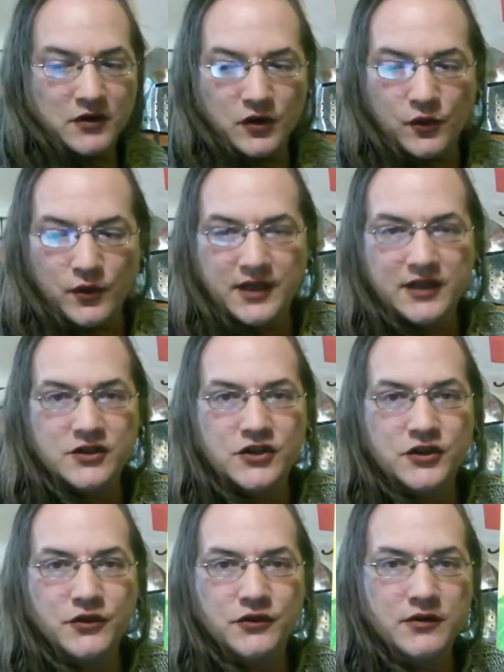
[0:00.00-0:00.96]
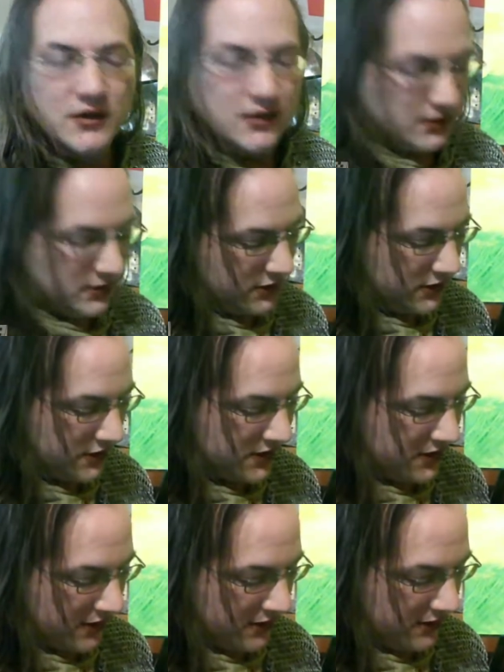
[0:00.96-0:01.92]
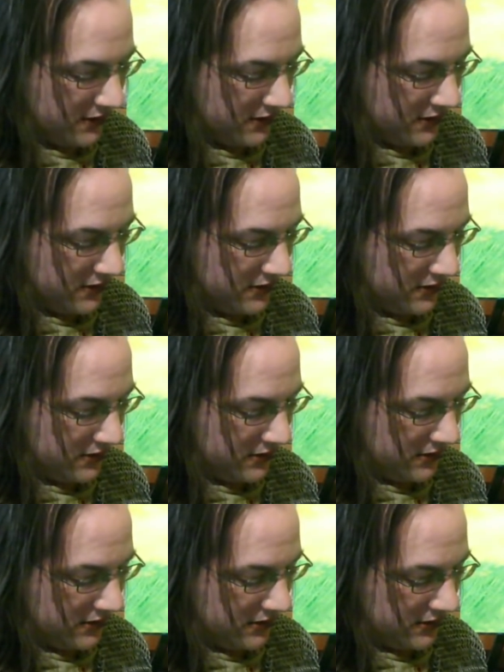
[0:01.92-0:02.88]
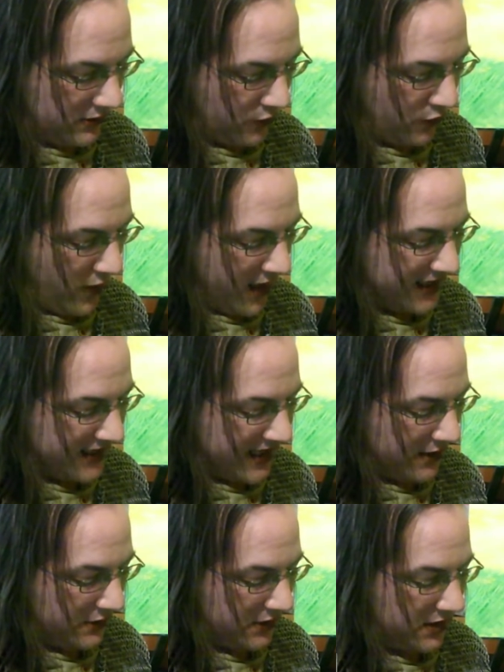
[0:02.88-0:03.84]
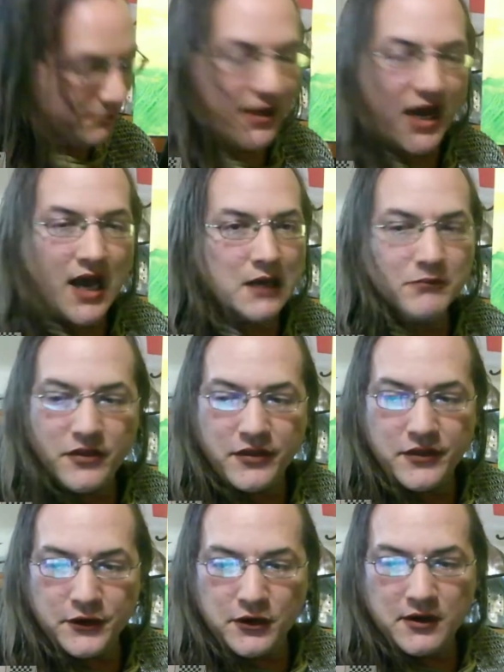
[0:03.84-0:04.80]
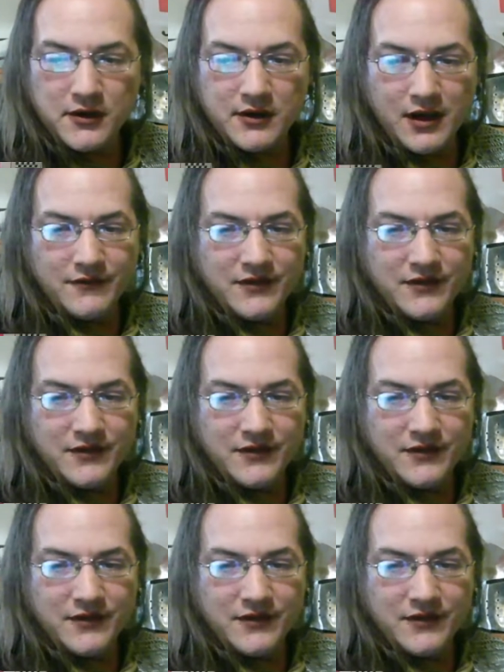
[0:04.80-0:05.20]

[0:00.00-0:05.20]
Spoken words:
going to start right down in the bottom third of the